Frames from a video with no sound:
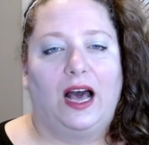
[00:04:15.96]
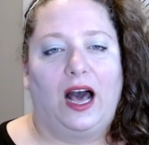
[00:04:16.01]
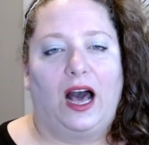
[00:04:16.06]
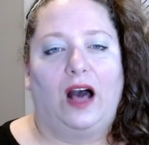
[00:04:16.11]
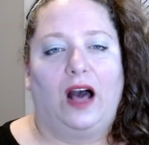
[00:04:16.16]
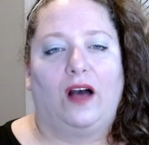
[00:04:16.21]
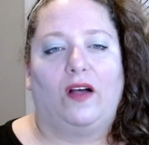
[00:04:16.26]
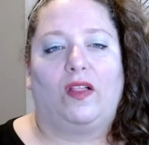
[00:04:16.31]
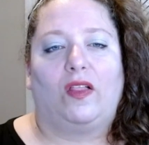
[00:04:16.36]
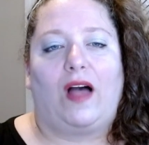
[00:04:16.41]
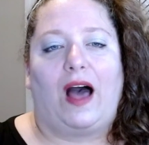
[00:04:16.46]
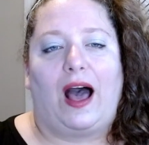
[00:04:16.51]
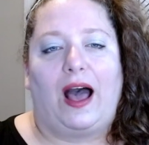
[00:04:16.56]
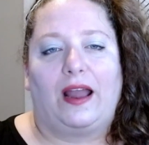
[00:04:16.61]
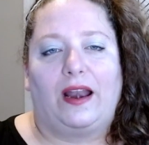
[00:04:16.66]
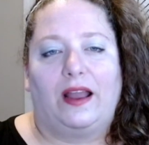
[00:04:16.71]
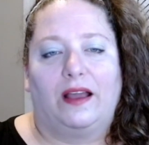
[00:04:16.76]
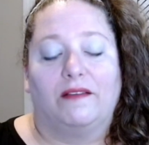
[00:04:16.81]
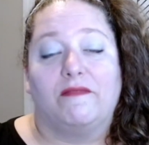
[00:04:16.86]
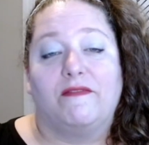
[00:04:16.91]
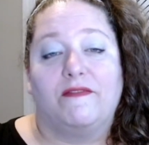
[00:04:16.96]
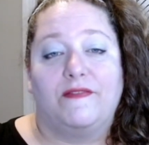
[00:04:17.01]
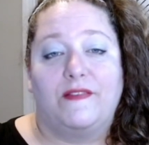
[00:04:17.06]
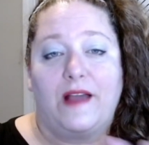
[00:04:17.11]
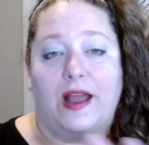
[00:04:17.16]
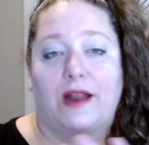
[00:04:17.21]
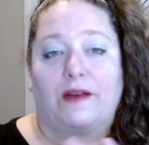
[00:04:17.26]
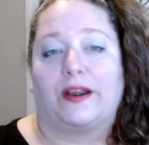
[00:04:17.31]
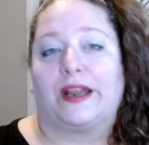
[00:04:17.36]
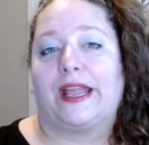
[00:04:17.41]
a lot of
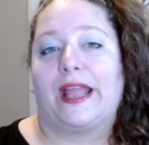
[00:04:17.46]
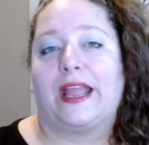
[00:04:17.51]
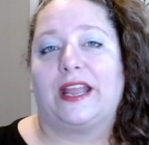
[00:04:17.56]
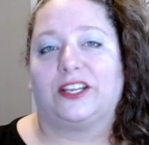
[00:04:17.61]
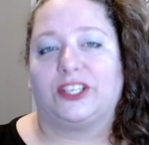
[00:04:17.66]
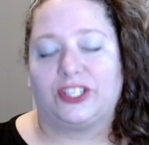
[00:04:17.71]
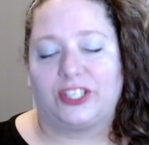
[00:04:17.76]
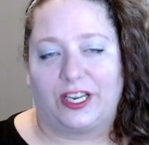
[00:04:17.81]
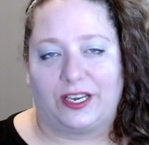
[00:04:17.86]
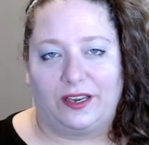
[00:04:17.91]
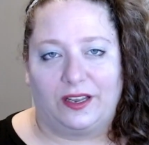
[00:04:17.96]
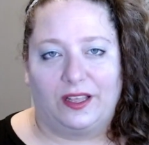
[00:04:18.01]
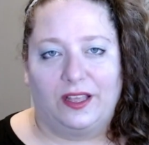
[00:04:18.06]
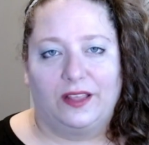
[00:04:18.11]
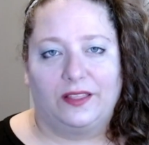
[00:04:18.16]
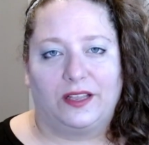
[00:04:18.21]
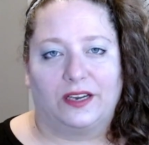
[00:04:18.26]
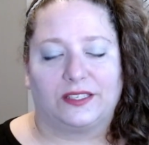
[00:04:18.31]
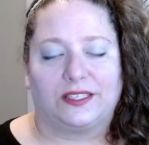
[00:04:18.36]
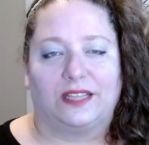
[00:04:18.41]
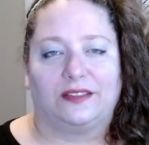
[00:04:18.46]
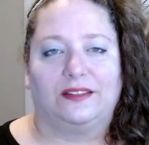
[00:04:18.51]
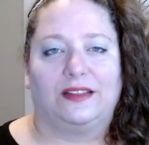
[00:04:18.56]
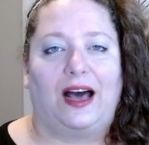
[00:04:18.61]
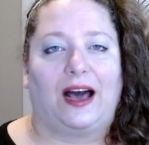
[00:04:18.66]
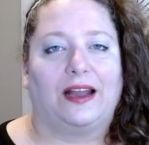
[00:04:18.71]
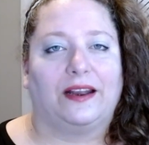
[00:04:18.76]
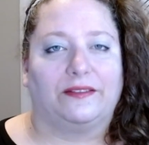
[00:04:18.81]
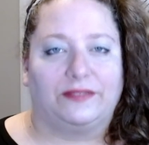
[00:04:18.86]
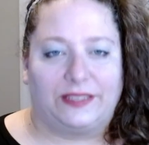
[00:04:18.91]
variation. There's a
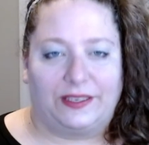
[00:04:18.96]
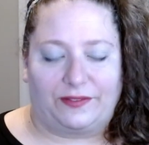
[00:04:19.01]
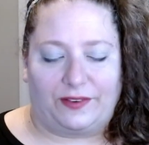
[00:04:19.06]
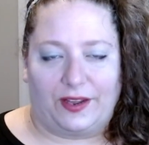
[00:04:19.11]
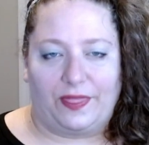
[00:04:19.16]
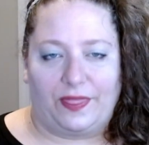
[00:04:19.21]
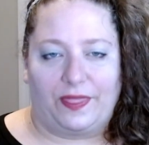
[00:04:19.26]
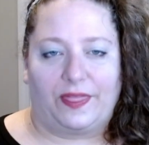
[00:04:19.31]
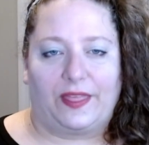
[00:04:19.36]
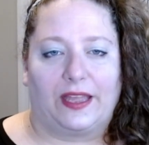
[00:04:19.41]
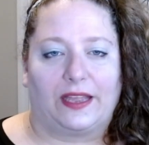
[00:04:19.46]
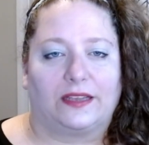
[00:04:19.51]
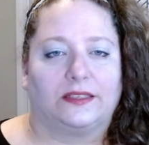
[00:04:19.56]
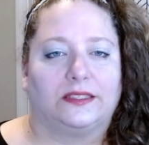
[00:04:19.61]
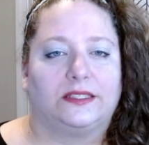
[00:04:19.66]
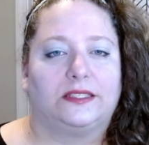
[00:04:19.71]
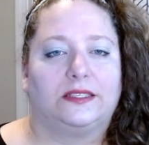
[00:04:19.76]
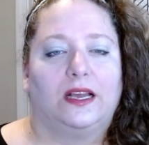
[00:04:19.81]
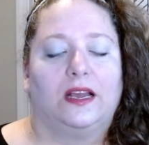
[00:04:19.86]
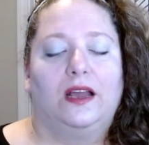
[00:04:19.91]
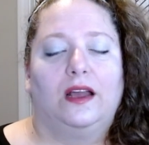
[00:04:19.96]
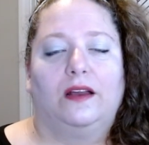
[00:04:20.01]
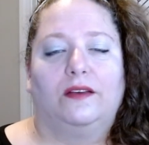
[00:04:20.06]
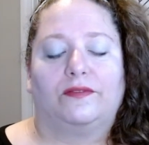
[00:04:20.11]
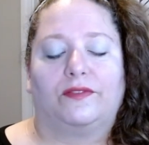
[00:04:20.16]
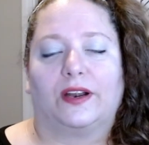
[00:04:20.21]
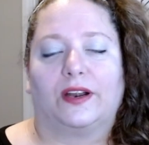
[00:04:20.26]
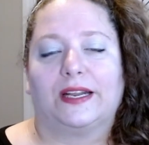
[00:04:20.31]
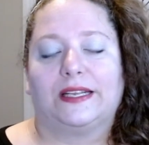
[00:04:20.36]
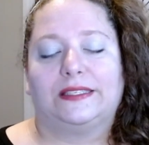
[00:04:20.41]
lot of different things.
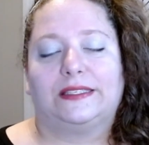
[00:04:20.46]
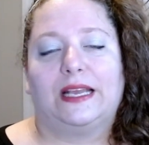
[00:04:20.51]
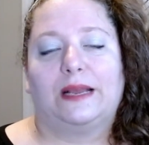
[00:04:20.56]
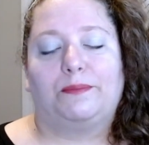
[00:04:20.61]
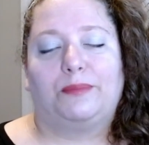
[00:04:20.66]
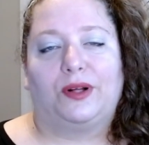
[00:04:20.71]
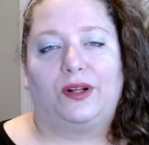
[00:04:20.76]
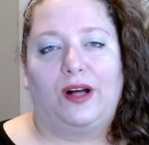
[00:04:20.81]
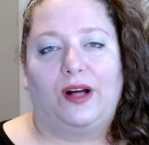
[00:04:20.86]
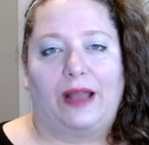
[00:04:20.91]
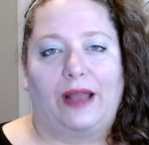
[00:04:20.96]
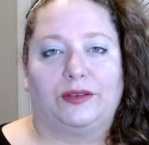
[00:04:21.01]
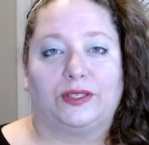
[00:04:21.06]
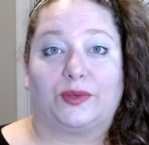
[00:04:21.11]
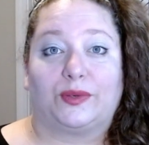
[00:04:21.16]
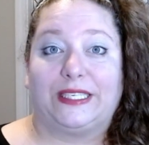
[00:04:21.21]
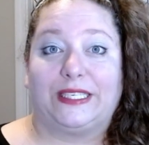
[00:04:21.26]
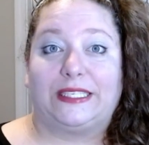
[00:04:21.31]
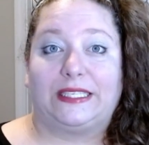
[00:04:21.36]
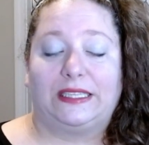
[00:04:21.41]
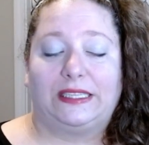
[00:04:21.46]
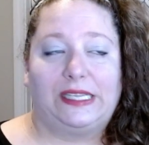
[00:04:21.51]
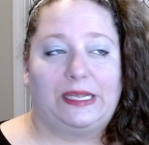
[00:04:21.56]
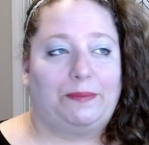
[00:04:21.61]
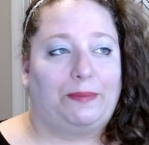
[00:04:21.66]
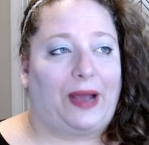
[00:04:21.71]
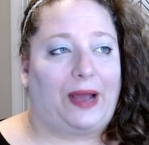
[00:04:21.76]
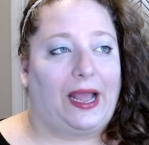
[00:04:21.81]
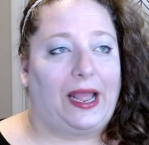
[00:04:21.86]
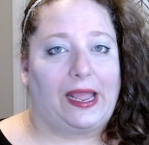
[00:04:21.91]
For example, I was recently
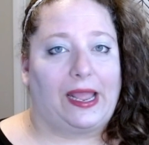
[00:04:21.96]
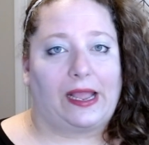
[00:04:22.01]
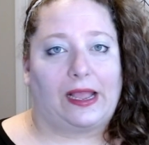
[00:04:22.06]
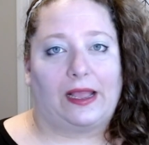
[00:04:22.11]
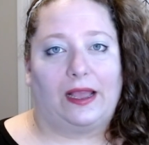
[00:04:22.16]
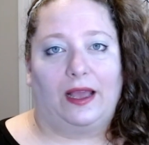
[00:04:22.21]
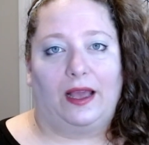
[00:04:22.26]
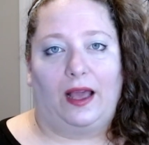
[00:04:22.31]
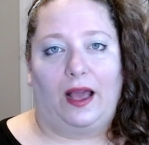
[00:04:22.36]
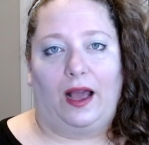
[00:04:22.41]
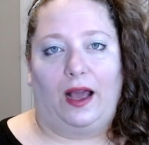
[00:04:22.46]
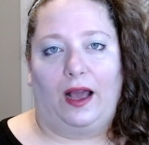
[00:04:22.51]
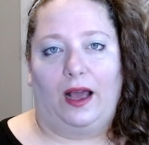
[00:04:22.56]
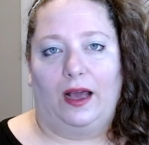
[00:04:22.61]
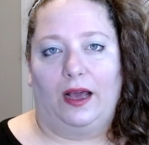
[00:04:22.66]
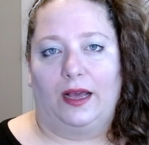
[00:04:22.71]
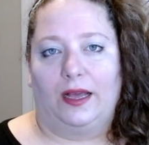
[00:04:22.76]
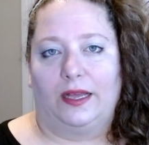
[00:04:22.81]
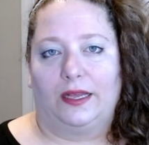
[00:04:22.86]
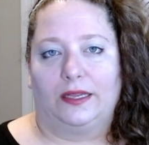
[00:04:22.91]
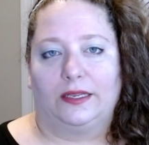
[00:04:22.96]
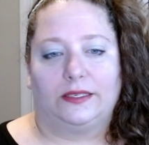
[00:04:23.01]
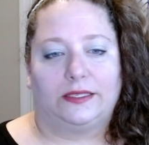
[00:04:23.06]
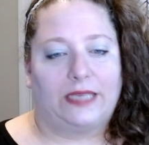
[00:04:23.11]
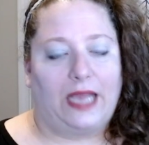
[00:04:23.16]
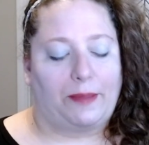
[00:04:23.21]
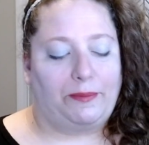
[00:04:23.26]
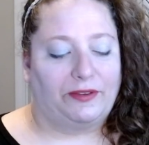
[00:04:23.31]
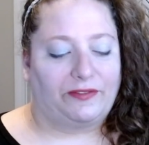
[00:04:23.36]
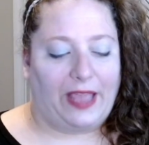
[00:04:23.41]
buying a
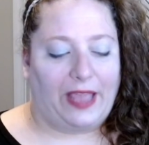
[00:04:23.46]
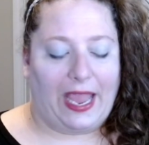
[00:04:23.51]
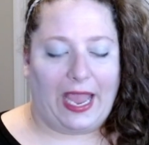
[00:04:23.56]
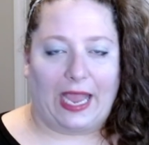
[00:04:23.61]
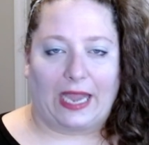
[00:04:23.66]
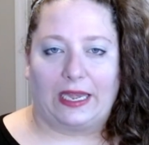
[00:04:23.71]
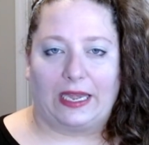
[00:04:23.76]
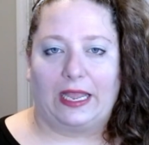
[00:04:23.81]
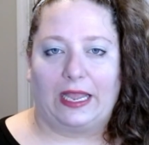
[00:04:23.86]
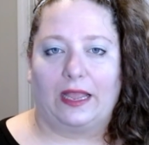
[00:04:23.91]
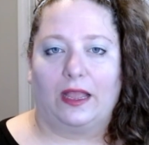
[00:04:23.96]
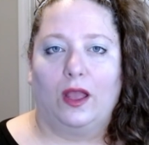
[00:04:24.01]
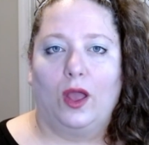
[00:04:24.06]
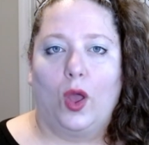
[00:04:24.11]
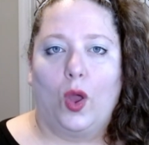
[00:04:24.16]
type of candy